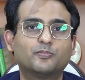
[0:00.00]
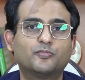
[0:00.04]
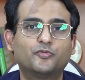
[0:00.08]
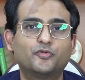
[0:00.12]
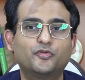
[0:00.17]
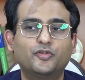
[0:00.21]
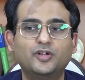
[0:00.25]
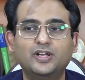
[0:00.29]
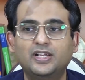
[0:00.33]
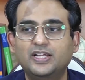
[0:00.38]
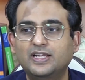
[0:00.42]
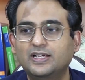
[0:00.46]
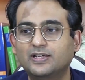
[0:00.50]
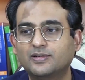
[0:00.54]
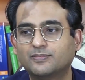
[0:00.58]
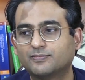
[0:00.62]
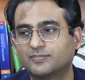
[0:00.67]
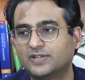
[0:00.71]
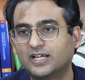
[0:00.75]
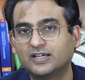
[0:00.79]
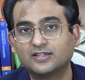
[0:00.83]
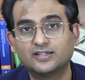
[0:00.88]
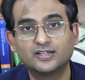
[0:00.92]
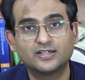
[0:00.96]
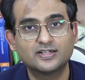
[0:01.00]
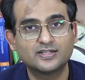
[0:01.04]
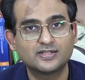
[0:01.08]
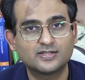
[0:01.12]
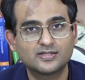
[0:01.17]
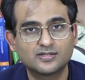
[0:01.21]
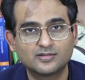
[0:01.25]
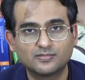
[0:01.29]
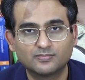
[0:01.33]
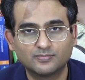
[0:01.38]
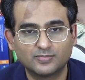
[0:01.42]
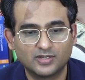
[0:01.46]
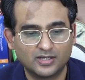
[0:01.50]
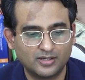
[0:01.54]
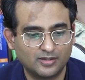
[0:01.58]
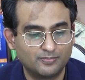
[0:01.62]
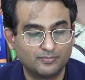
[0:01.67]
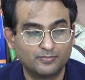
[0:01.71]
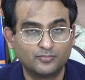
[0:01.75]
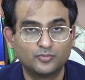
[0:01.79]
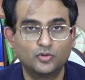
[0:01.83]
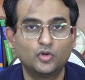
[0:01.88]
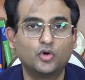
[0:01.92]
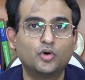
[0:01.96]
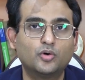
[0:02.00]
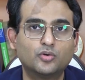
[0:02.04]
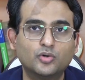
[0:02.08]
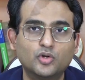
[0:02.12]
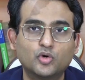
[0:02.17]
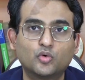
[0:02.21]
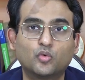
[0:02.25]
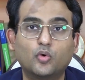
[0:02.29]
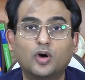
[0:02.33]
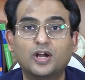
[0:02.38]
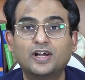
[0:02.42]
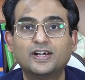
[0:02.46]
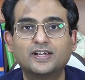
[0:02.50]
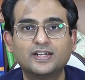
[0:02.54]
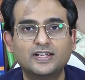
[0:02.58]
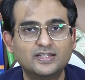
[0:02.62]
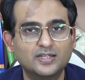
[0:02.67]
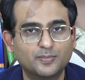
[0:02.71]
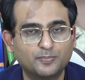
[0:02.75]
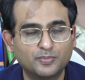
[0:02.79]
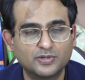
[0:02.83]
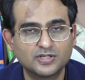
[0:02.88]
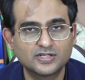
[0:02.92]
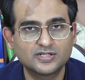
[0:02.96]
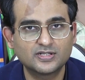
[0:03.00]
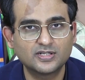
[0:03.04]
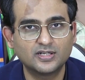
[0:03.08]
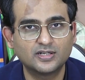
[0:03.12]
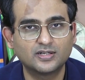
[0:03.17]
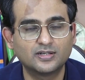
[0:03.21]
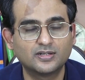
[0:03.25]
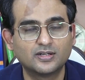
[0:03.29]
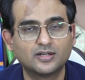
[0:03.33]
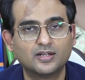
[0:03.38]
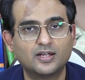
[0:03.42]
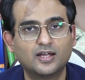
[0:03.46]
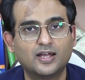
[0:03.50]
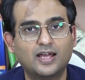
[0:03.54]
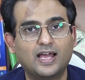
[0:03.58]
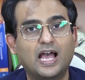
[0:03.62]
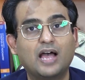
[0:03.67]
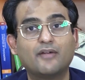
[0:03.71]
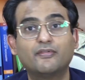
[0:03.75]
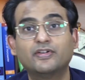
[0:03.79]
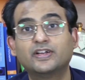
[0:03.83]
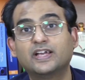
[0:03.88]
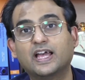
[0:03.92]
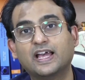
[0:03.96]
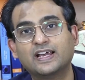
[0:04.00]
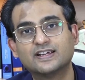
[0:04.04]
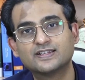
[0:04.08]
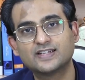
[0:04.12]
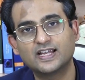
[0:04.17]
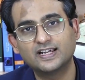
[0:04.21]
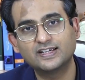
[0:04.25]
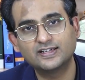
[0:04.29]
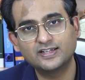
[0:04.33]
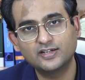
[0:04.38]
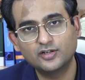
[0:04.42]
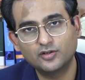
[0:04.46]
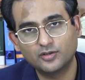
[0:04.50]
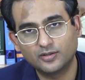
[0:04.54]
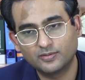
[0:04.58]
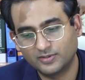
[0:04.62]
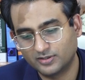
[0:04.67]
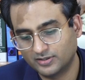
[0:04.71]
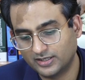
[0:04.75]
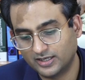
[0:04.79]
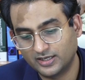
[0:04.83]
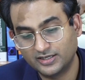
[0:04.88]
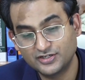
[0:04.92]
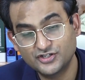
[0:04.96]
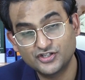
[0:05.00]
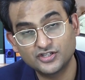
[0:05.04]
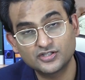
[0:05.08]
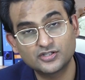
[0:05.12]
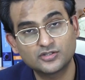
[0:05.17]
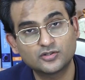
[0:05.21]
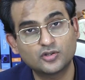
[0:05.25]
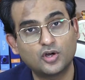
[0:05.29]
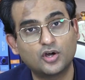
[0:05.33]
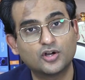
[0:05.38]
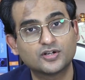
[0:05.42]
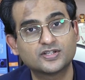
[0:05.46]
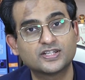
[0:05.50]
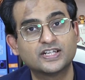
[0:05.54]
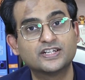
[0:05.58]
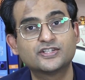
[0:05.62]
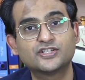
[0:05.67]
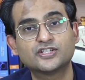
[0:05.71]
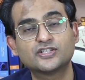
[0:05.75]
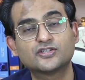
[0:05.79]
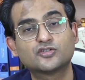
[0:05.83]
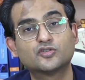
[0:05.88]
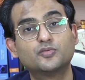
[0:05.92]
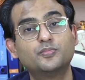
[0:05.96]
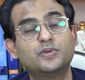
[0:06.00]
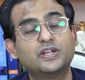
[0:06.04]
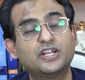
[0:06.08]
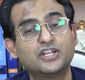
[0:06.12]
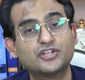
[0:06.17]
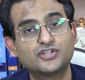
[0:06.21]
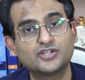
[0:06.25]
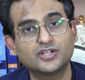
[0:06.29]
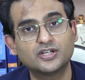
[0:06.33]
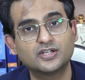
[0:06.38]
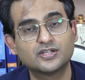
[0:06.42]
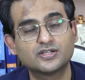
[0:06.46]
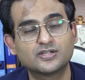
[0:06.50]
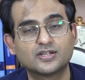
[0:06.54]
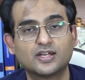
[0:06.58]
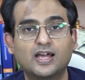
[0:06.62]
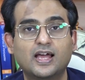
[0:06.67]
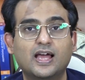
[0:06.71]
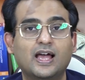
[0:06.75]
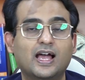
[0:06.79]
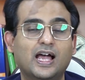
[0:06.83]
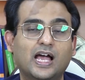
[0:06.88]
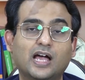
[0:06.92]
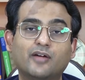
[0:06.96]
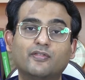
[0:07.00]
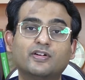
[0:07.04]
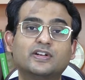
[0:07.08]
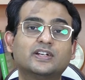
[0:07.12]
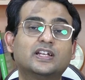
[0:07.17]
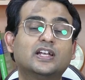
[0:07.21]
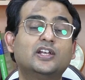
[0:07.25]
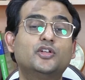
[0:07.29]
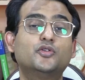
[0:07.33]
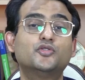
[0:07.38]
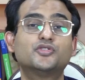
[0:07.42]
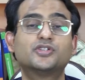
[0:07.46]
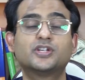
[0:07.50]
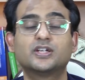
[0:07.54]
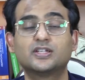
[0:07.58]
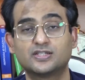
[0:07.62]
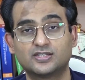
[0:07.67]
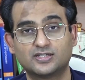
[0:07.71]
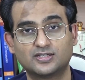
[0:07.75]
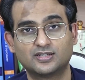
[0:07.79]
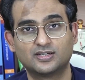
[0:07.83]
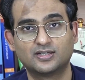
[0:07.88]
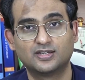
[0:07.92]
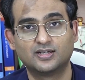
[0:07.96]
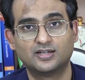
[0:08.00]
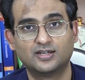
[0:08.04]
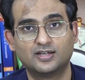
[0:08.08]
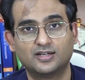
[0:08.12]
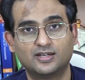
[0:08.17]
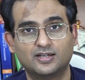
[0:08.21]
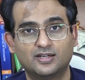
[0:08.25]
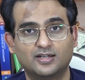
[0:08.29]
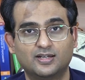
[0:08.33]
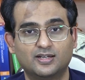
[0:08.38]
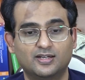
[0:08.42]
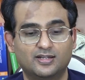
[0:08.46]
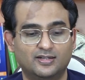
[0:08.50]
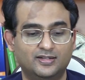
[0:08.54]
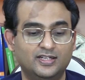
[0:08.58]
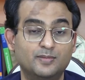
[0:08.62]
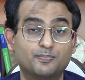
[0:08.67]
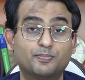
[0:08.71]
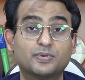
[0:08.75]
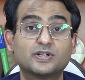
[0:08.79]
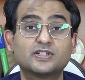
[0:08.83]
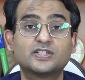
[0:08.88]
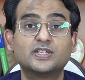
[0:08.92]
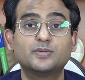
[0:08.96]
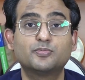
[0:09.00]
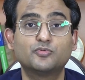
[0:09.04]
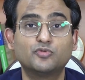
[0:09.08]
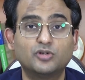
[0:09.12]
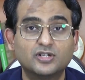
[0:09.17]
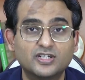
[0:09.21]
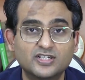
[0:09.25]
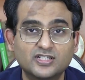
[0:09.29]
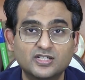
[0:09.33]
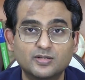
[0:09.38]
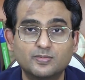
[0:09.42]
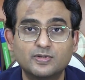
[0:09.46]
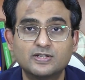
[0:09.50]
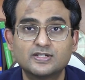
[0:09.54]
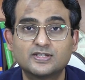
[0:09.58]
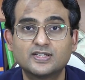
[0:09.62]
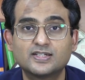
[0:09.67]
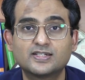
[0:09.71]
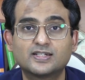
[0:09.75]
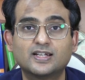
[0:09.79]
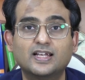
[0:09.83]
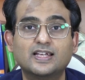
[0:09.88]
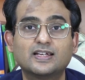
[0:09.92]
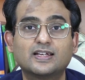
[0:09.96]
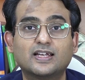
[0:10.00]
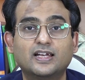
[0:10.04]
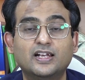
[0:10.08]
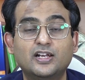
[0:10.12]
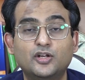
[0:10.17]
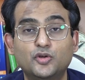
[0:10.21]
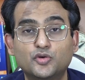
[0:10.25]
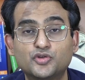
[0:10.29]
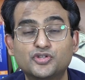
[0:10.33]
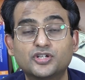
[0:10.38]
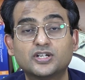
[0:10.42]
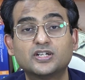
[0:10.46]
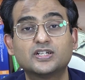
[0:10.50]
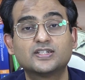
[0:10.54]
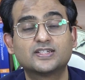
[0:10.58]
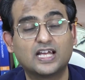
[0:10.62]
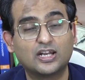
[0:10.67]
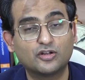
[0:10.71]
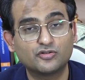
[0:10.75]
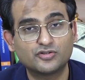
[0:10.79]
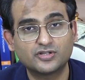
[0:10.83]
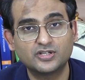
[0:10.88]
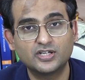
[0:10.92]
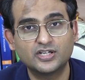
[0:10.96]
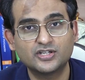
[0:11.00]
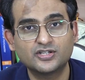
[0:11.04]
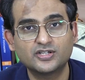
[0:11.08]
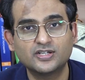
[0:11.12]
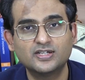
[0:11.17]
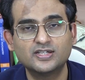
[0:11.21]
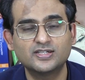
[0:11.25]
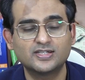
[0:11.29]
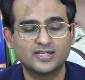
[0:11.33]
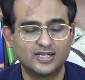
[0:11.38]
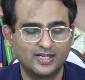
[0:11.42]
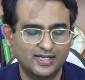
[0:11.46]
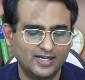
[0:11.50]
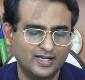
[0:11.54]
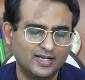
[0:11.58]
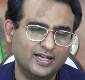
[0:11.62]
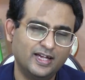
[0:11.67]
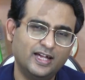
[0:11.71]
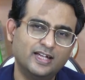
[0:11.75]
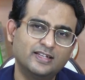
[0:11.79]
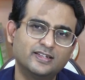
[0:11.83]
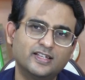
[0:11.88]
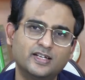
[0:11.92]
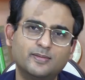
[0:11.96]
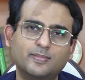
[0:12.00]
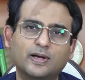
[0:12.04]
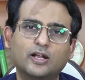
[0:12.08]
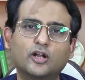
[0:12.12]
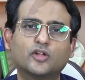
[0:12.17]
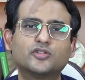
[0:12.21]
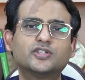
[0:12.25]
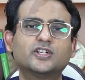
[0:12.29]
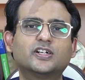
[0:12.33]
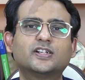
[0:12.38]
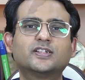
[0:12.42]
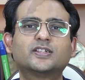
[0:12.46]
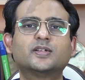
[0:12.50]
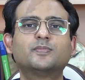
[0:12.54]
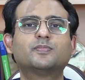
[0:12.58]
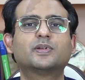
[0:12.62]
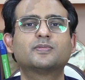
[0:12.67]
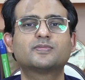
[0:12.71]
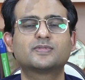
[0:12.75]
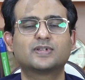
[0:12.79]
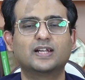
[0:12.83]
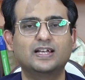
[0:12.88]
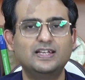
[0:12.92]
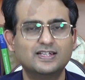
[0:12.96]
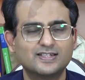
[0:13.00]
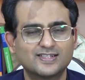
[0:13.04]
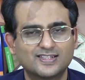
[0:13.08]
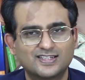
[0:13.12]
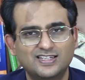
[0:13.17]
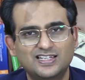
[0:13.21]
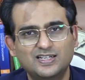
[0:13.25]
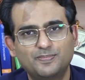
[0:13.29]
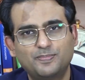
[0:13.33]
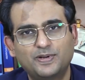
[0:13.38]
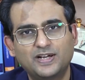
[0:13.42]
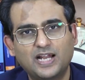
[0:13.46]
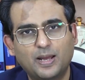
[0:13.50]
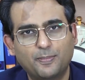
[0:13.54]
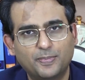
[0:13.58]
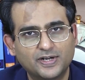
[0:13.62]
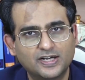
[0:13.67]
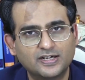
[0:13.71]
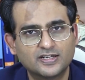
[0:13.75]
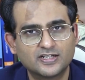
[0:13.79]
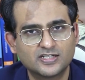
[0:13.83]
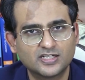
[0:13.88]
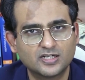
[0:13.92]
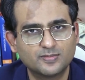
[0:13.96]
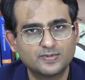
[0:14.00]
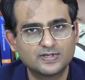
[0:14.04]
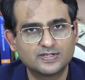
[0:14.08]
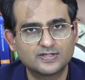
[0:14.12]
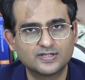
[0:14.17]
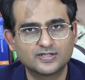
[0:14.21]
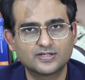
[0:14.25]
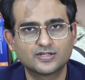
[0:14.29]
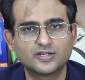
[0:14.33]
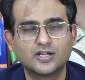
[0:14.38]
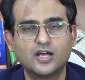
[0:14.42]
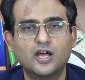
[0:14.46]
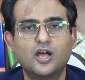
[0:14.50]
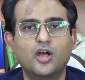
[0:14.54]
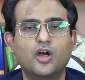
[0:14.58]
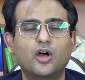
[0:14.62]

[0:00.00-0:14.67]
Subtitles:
feeling that there is no quality in the person, having anxiety, anxious thoughts, anxious ruminations, having delusions, then perceptual disturbances like illusions, hallucinations, and then biological symptoms like sleep and appetite disturbances.